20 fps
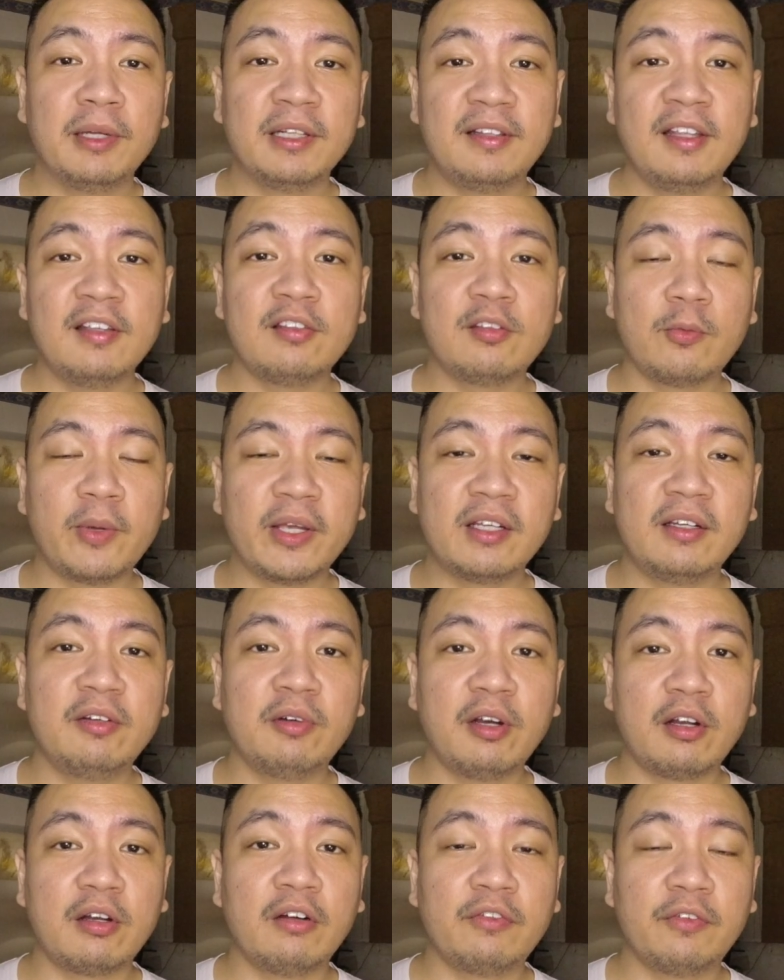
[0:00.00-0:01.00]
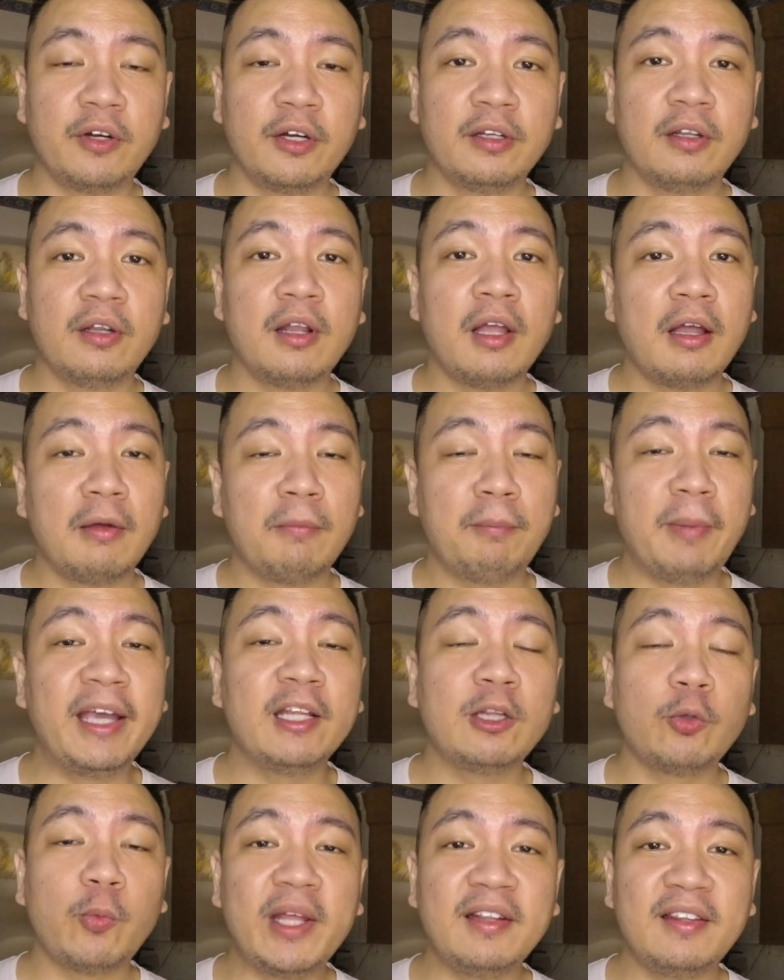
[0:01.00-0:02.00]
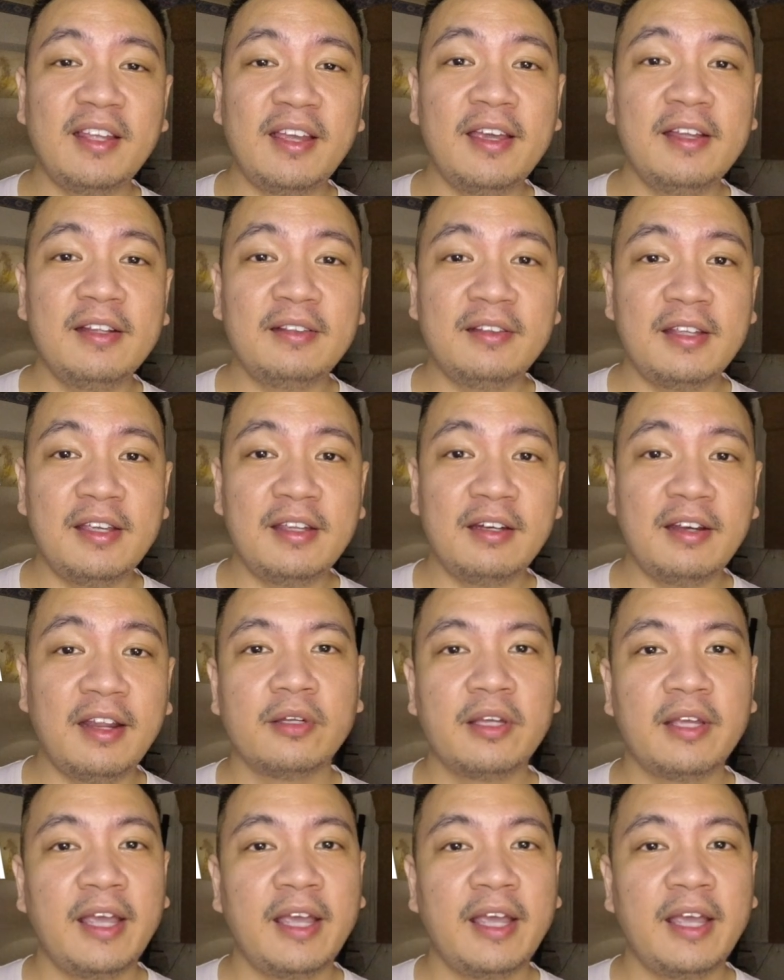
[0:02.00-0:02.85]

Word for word: but this quickly recovered by 2018,